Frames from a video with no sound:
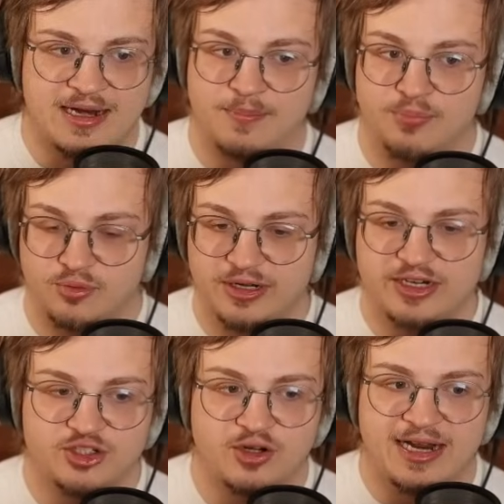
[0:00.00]
pretty
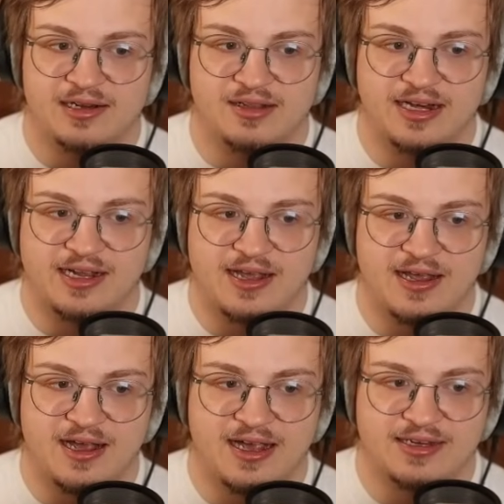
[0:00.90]
sure analytic
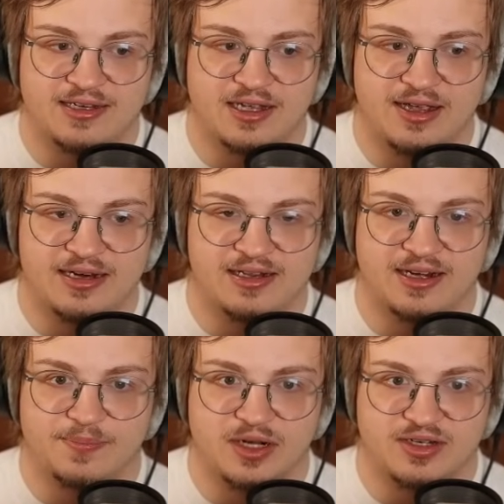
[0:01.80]
AI,
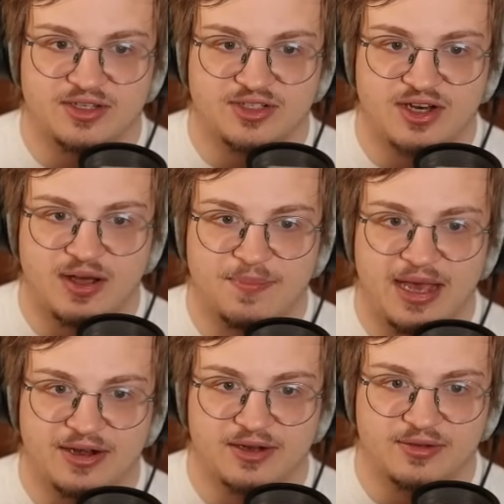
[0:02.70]
analytic bug does not
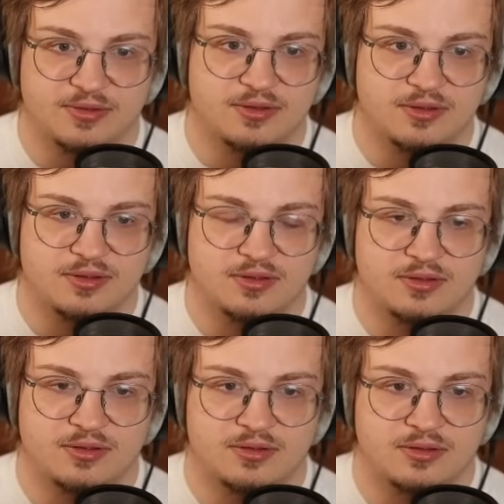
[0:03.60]
matter.
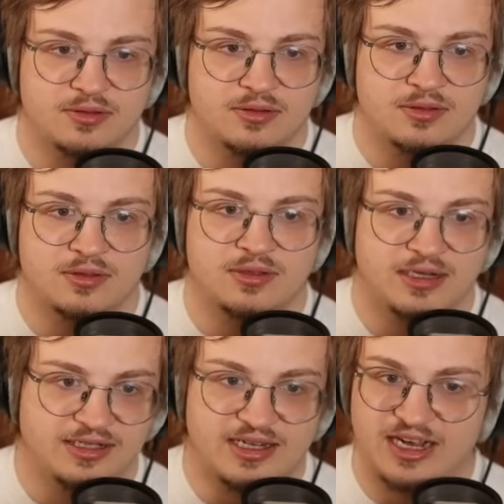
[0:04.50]

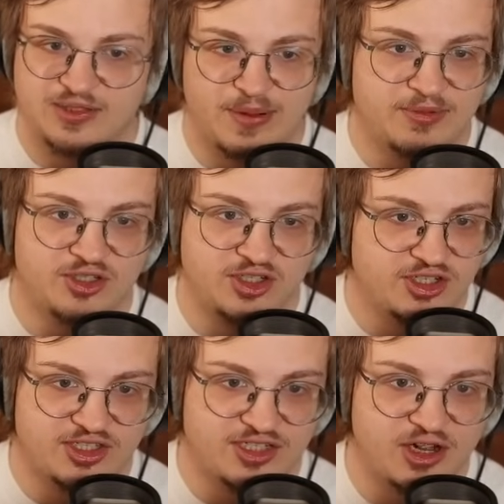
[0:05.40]
Its Ice Beam is
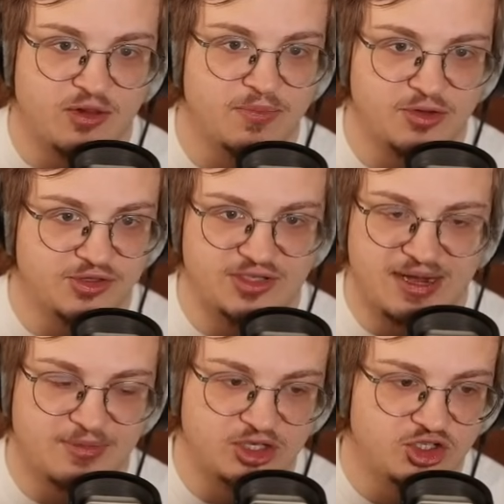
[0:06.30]
just still most
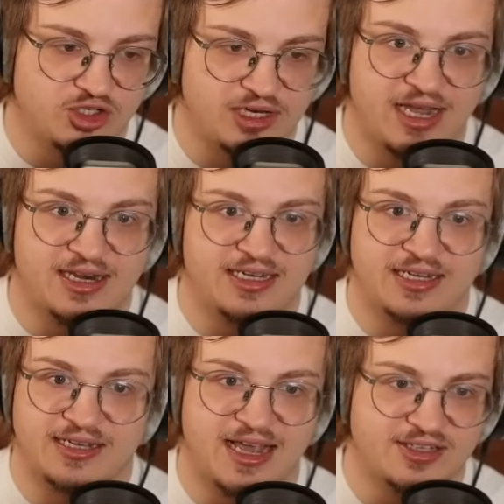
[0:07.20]
damage, and
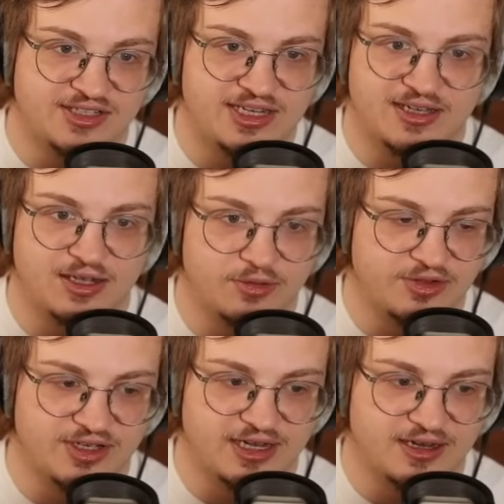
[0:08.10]
he can't see a kill with
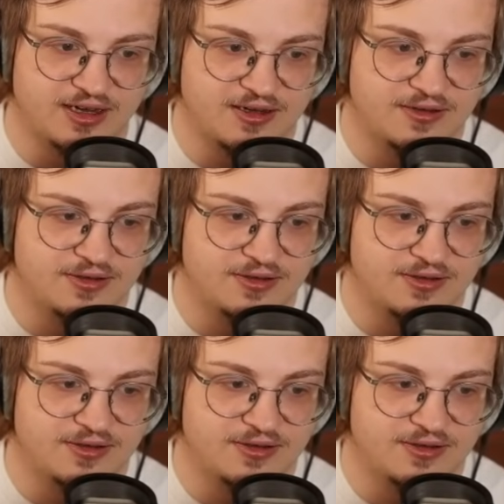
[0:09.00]
Psychic.